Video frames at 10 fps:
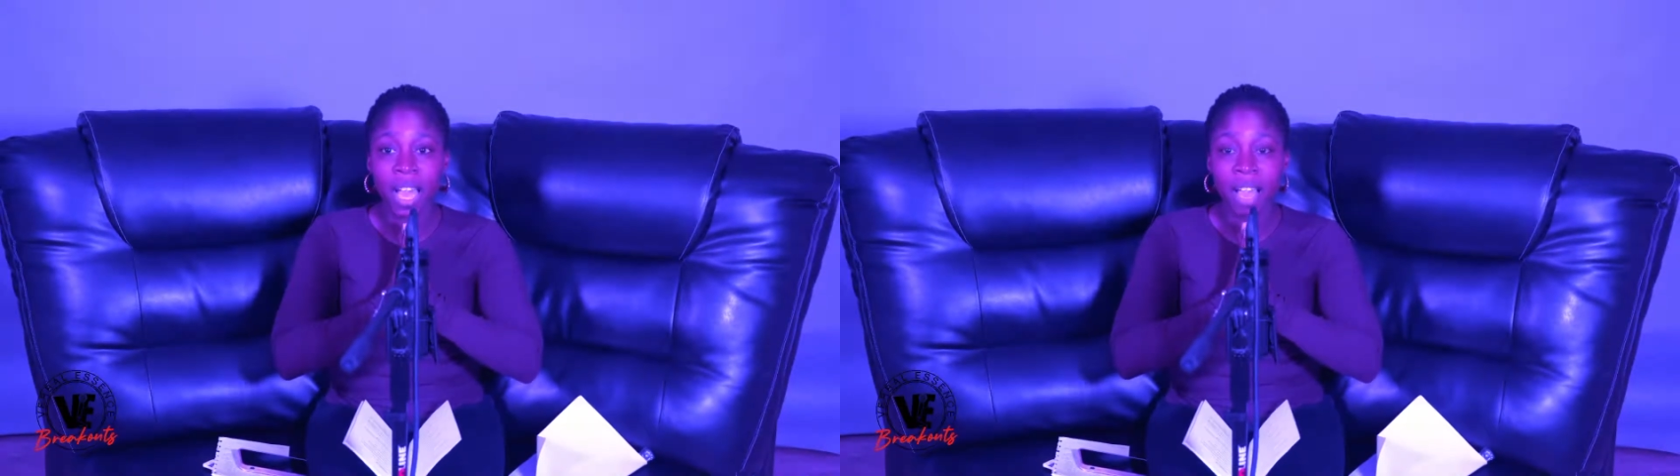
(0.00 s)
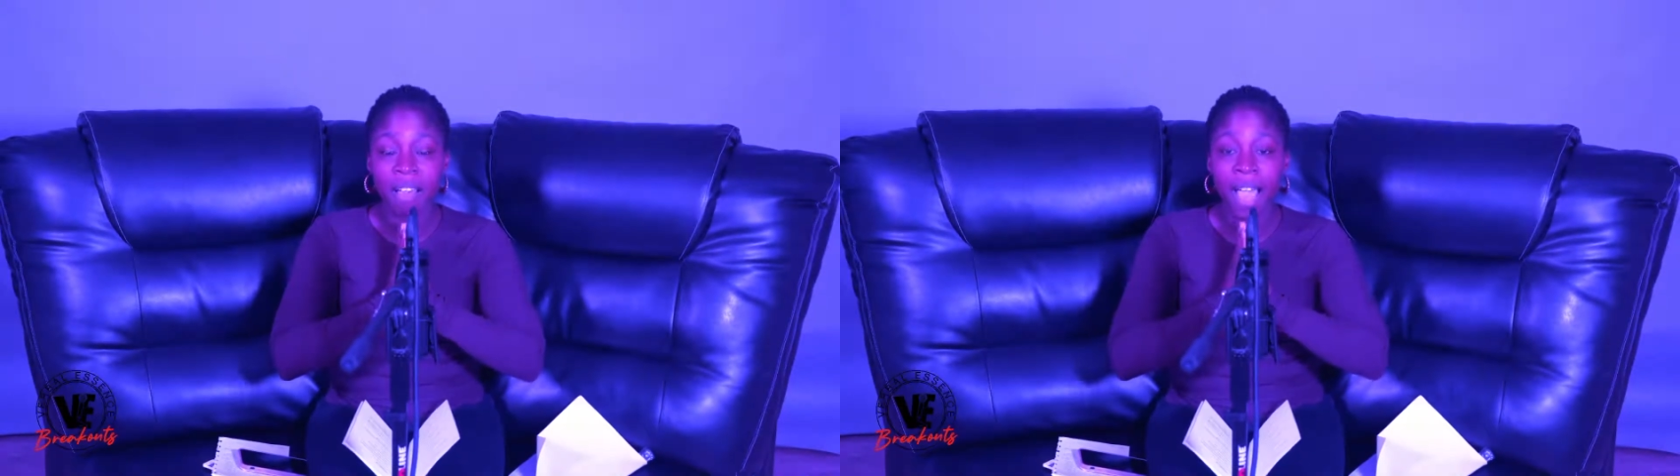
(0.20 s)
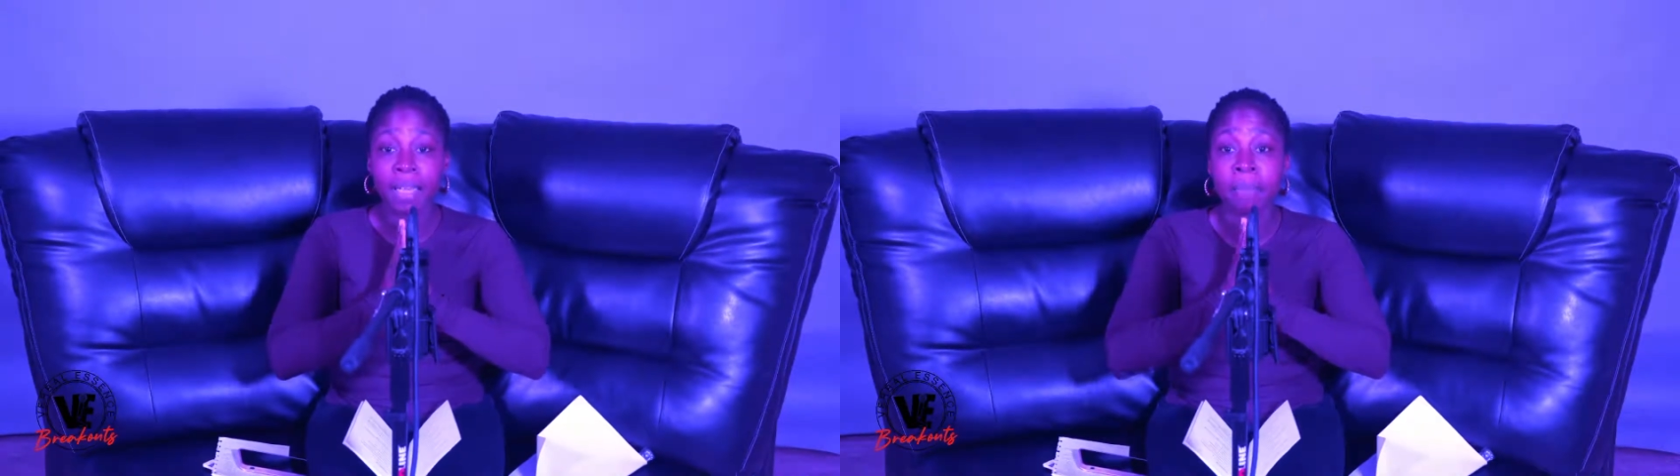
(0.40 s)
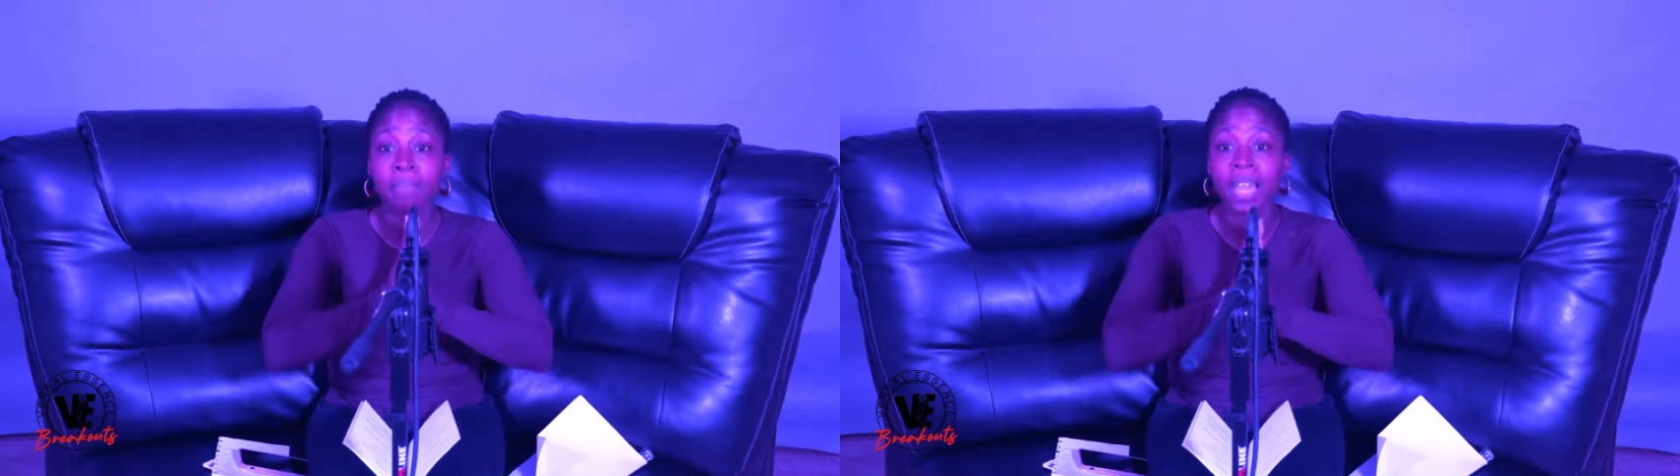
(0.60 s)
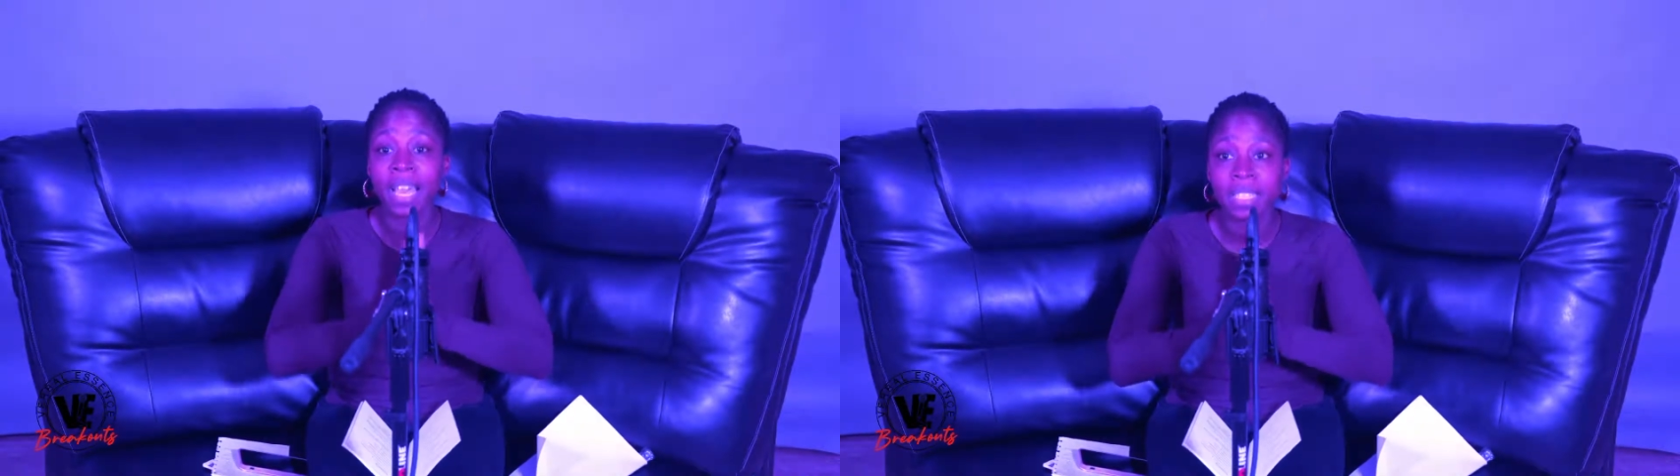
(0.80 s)
I am
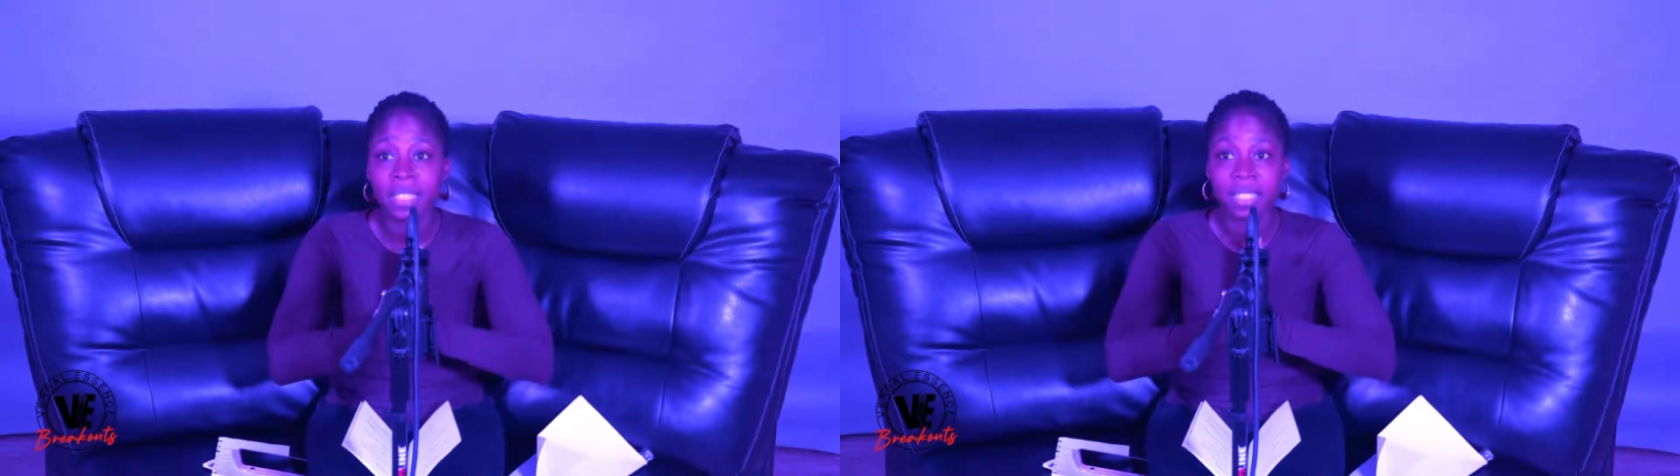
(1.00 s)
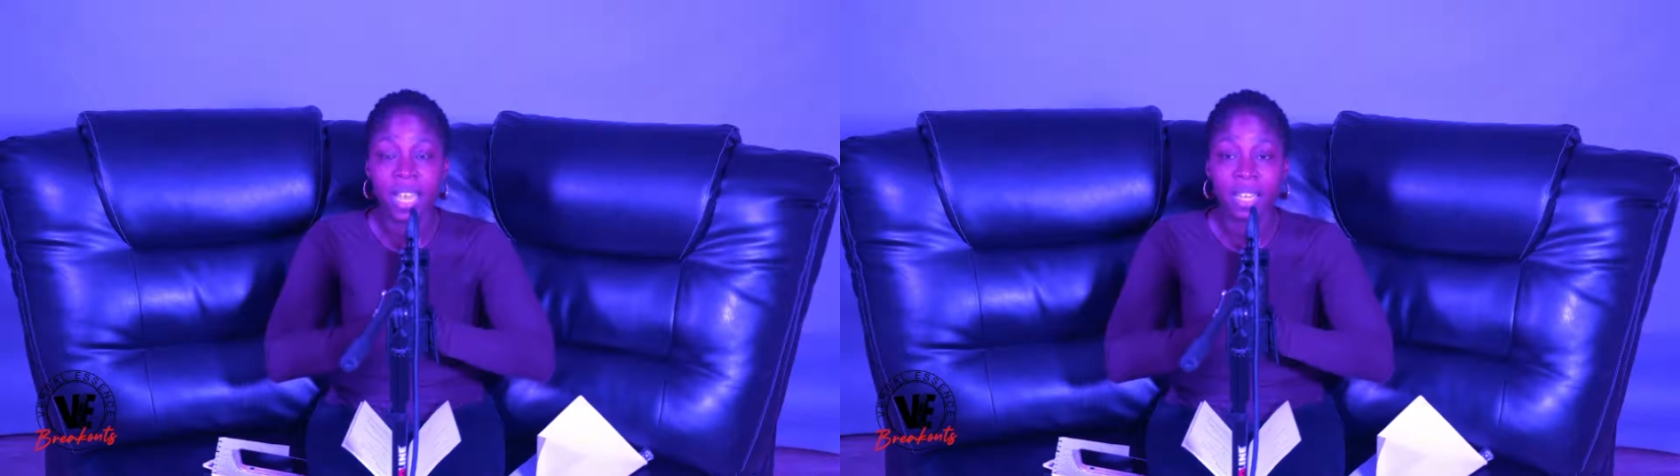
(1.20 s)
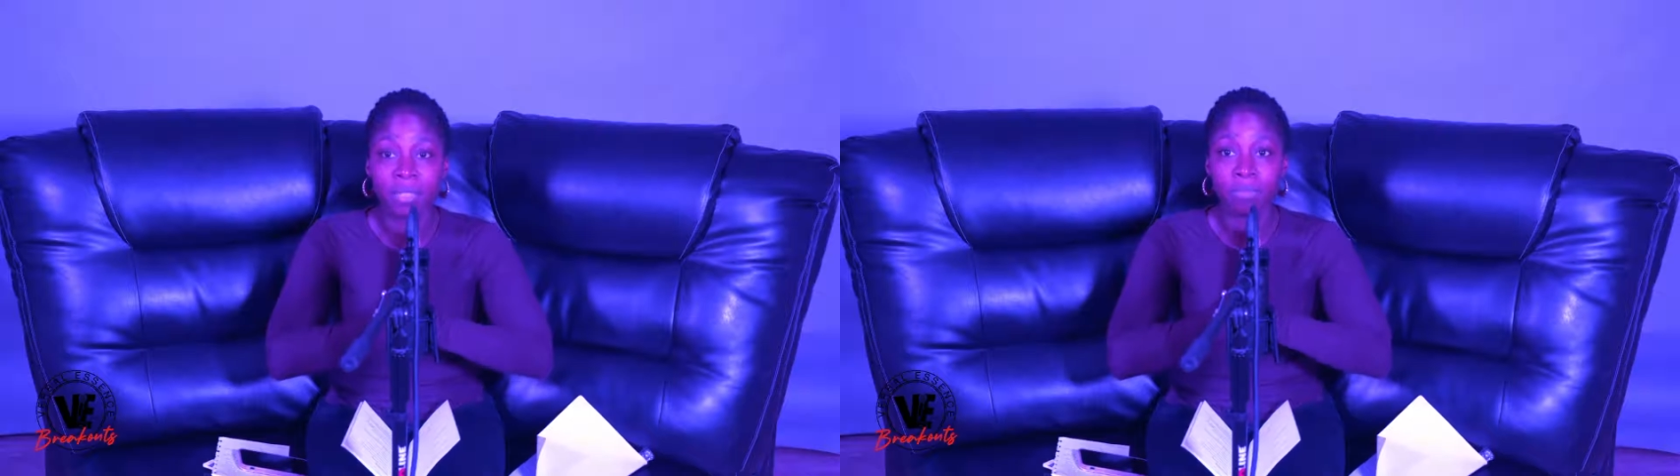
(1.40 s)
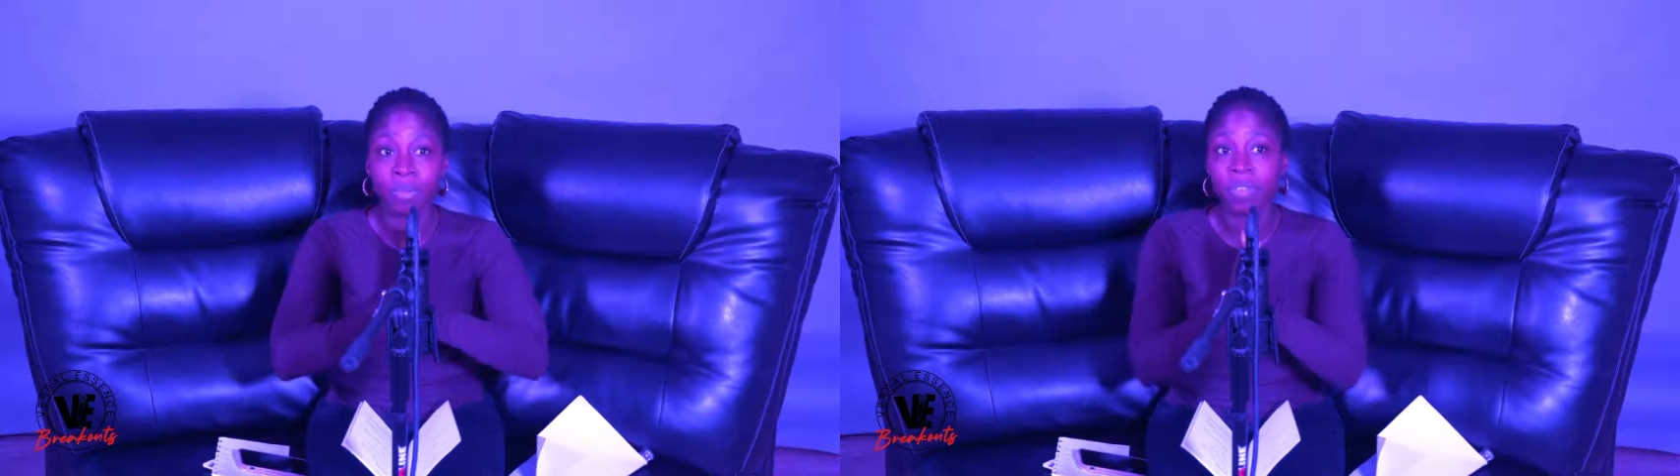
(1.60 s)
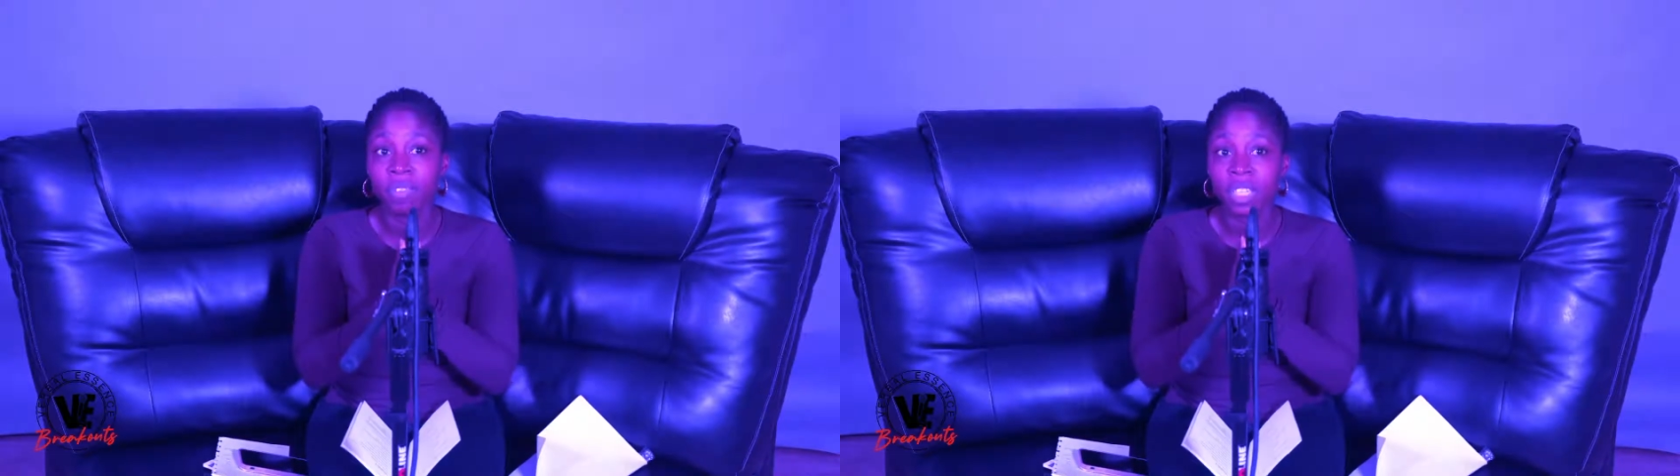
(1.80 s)
blessed and
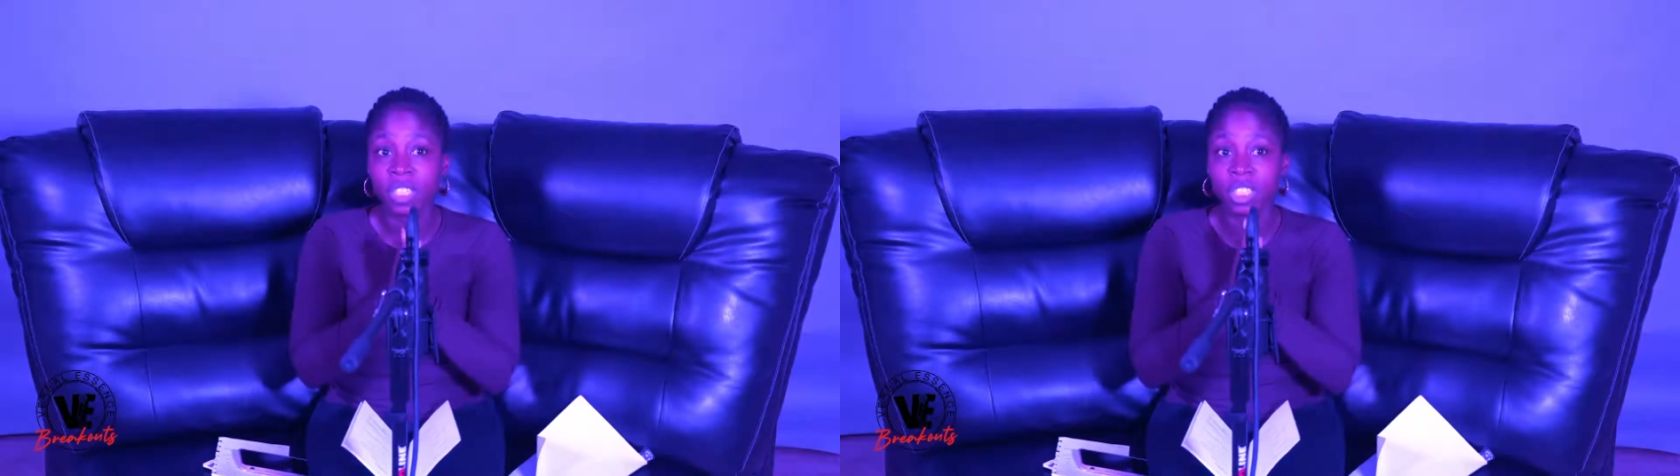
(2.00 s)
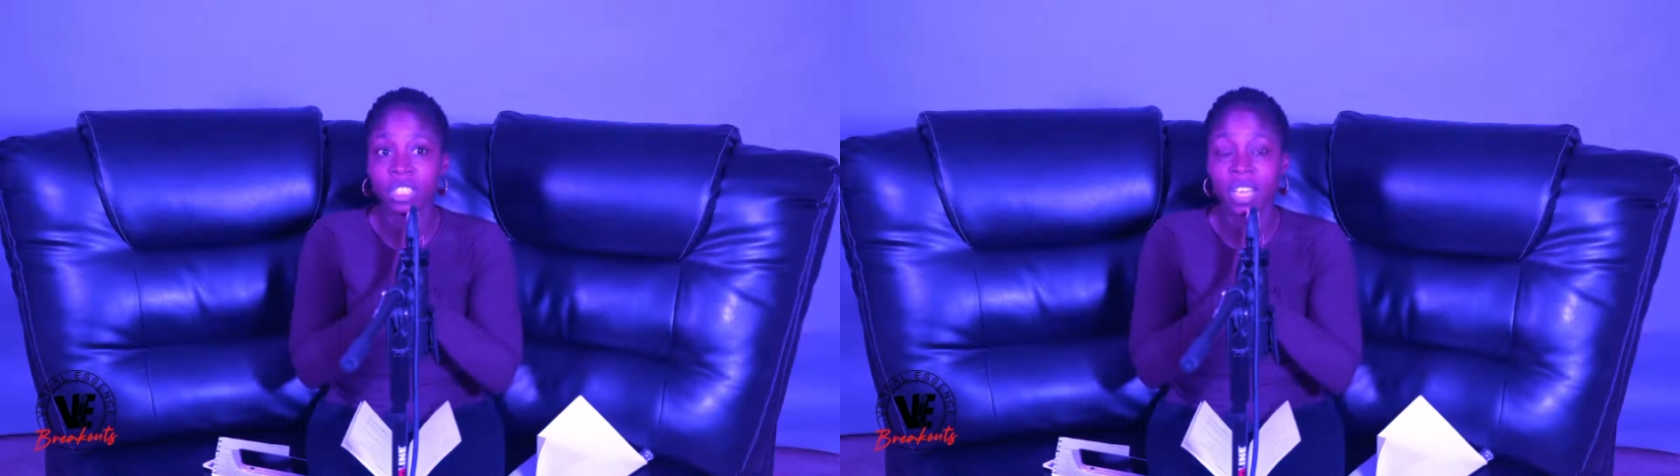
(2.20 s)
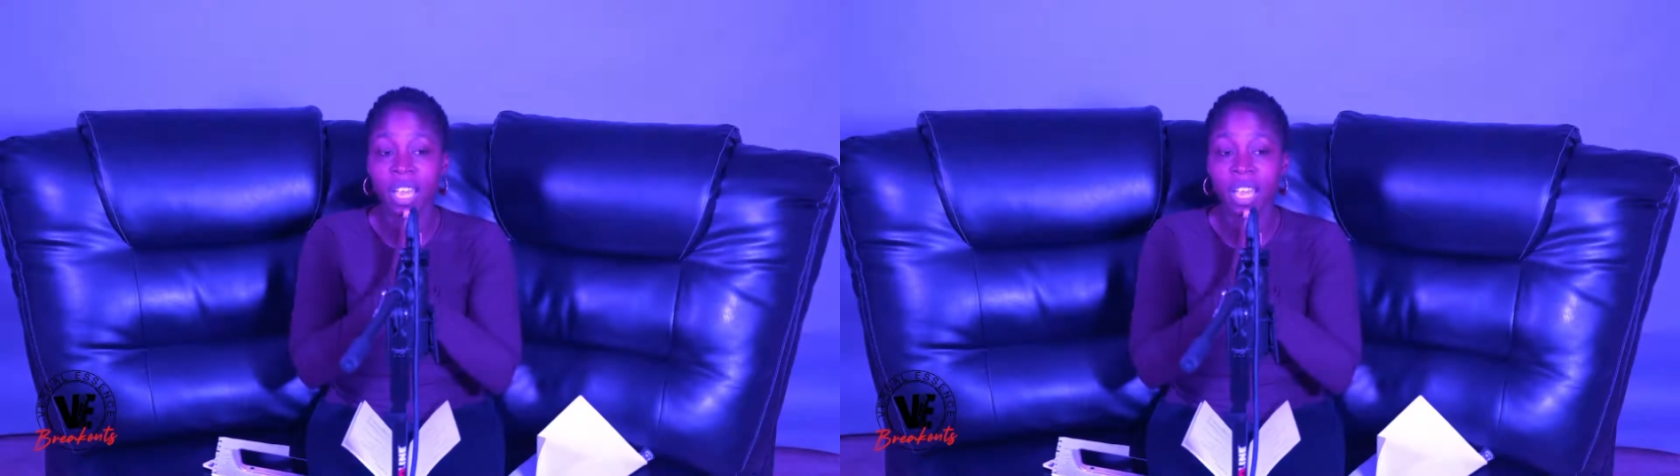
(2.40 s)
privileged,